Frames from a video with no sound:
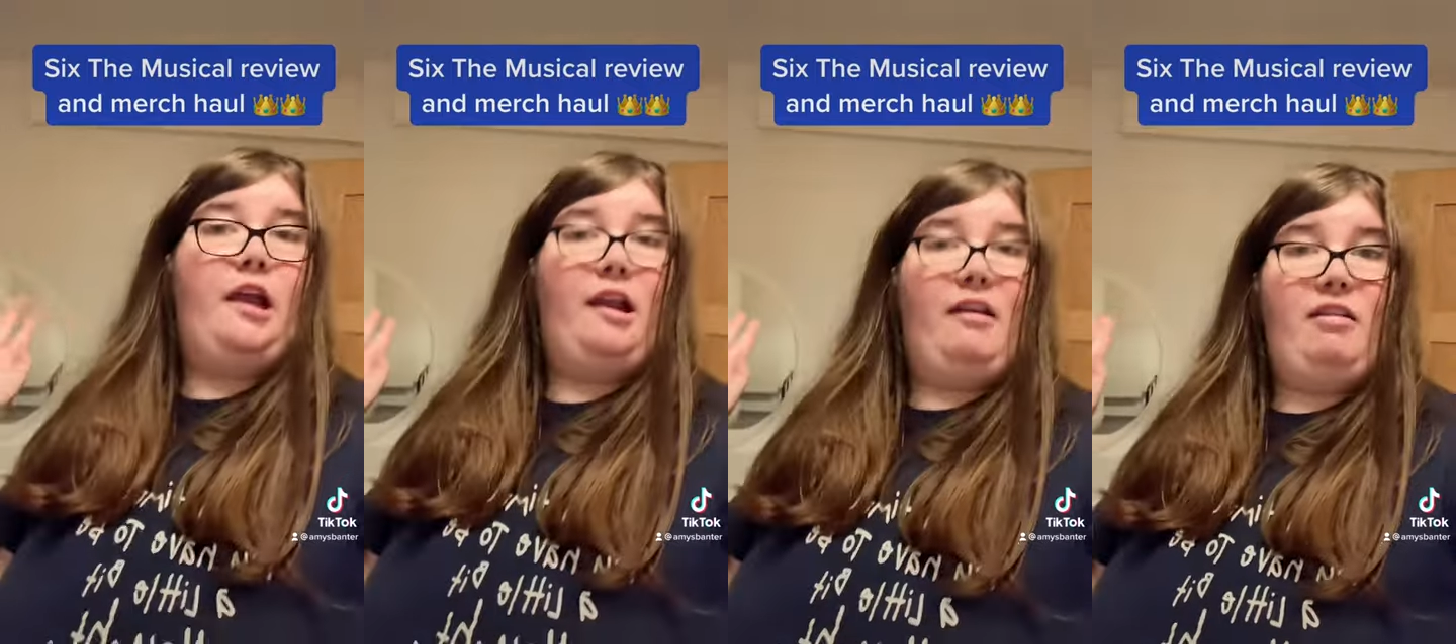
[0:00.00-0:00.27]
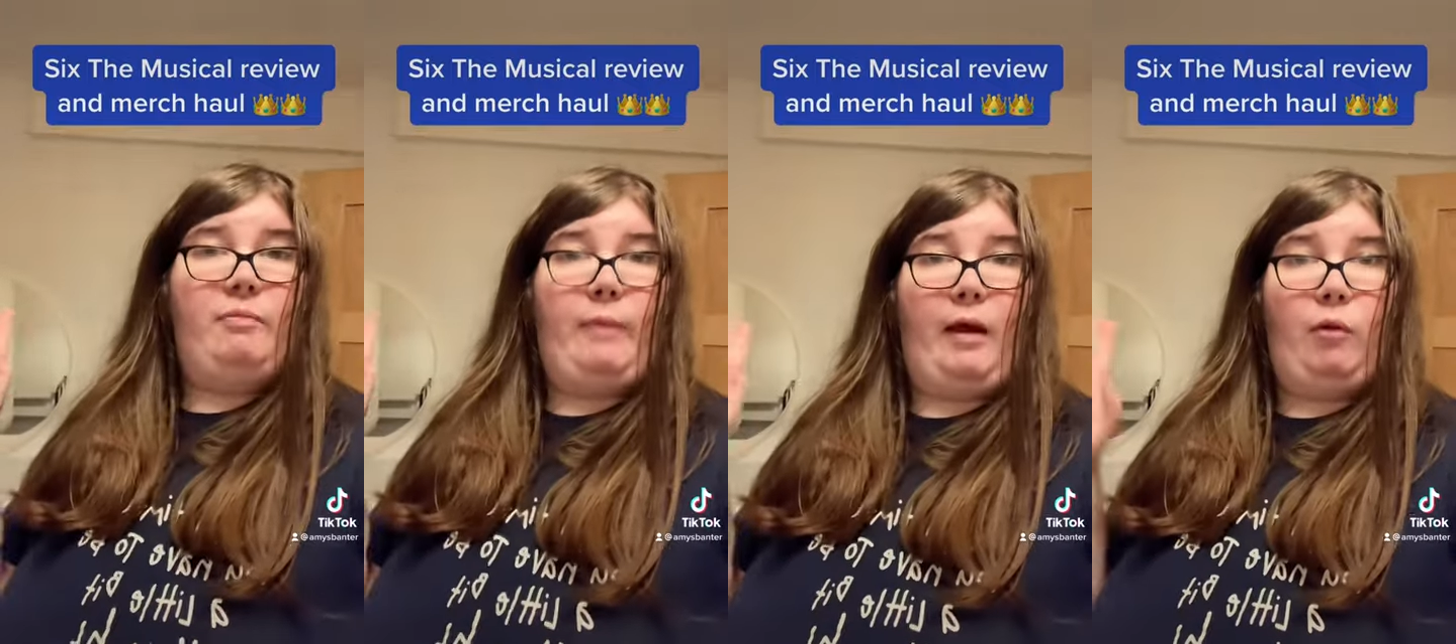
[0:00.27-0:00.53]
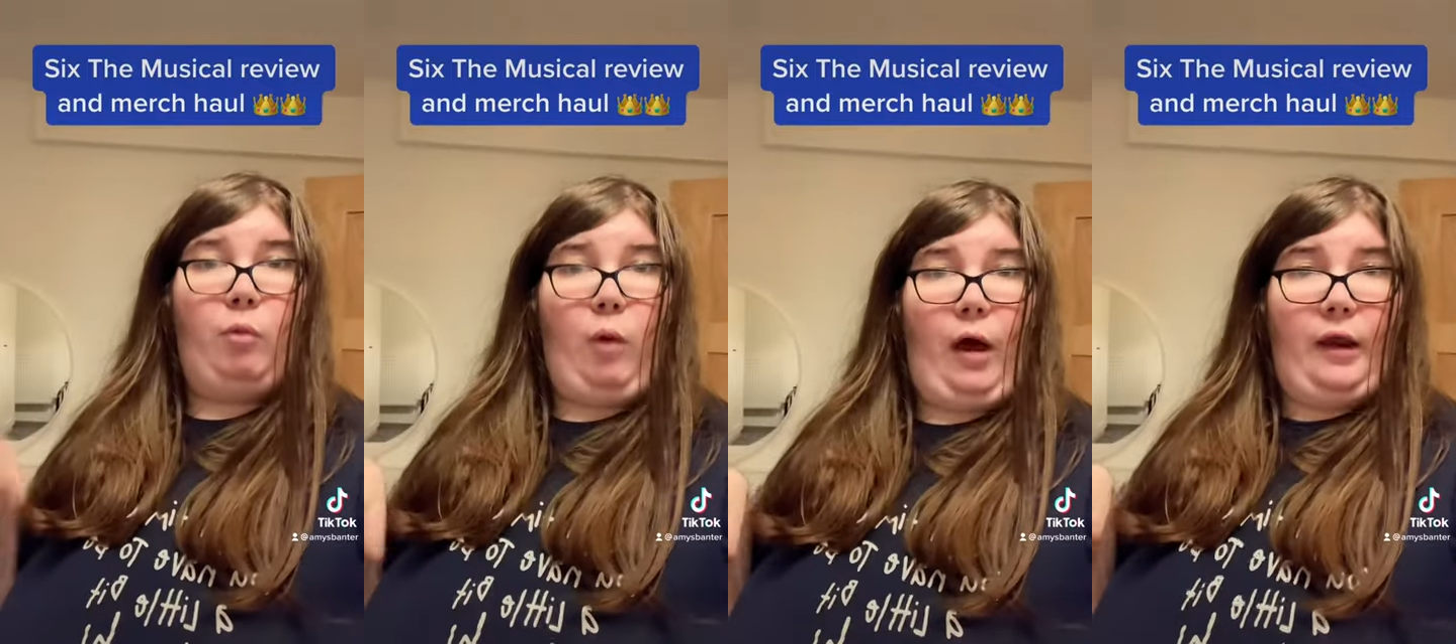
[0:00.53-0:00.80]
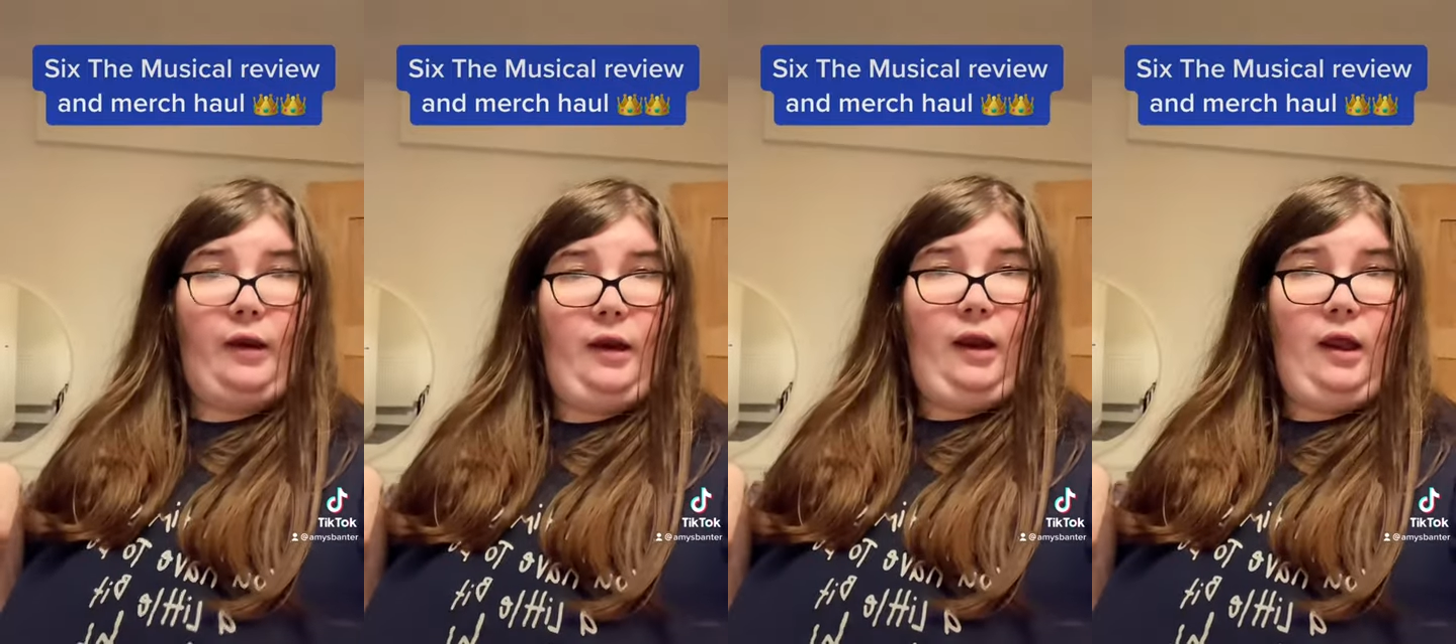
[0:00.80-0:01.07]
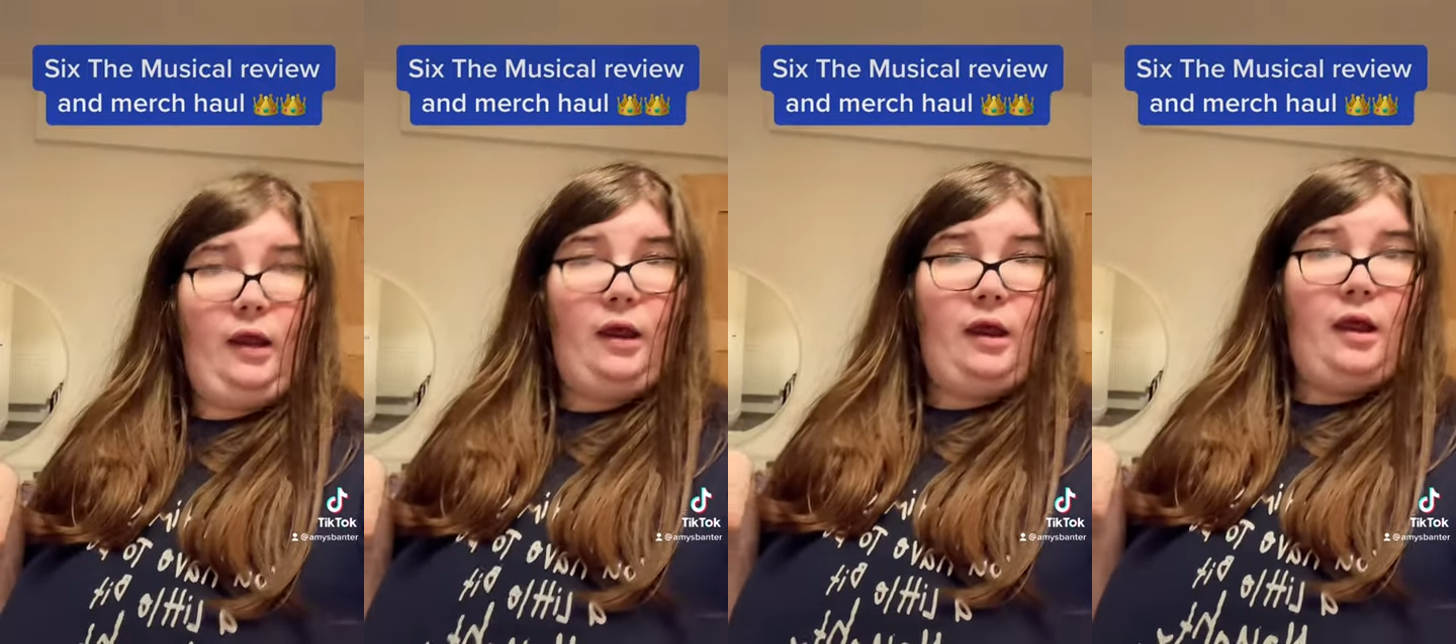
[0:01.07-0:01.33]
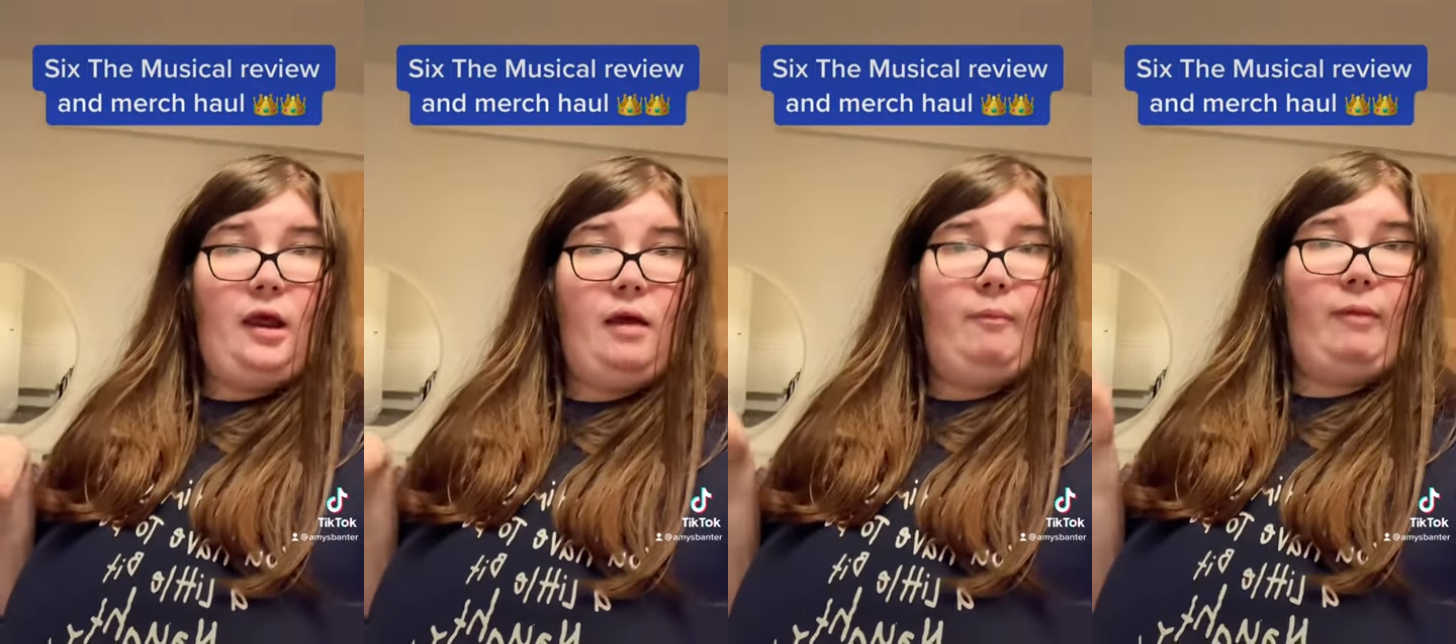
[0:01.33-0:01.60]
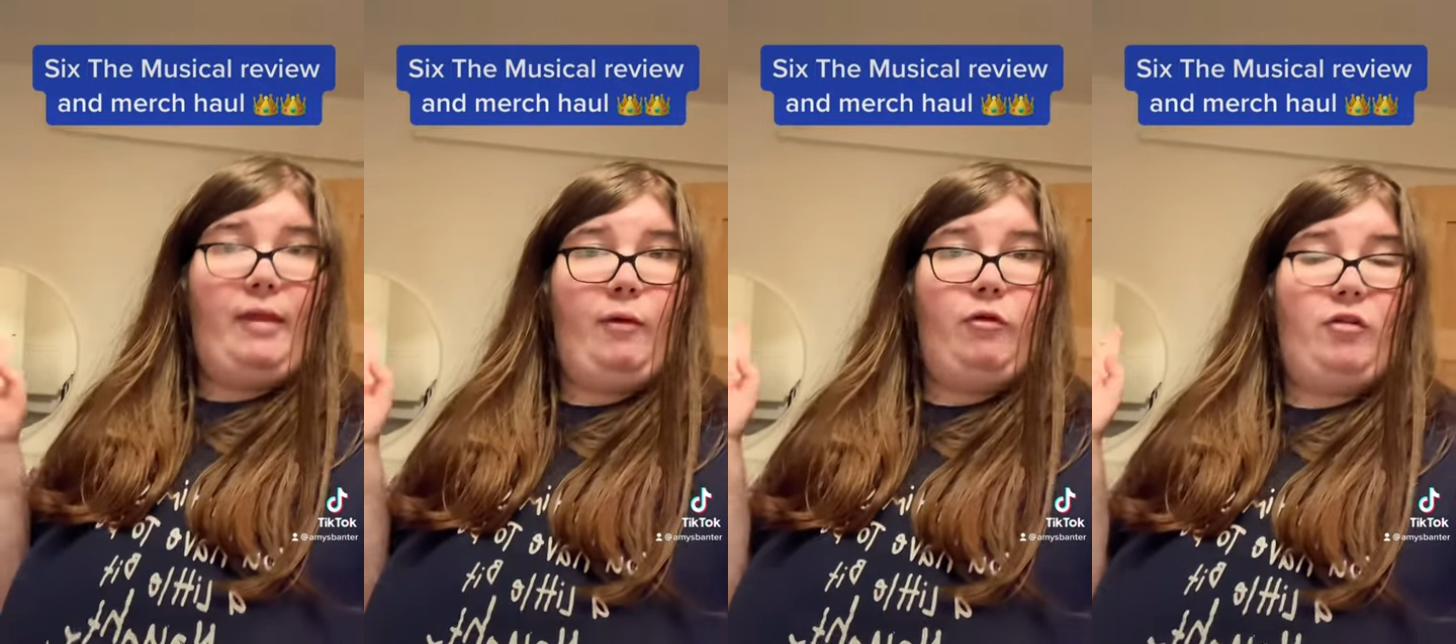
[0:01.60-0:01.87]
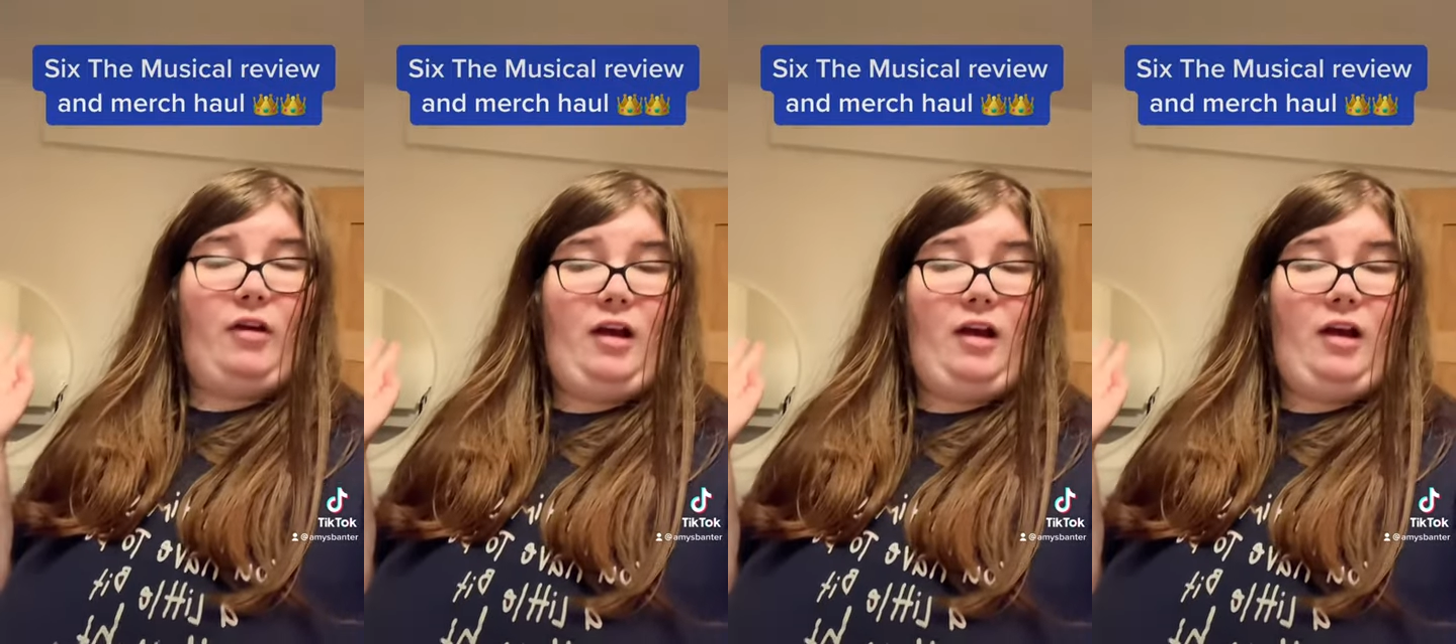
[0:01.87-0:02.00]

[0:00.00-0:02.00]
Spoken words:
I just buy one, but there was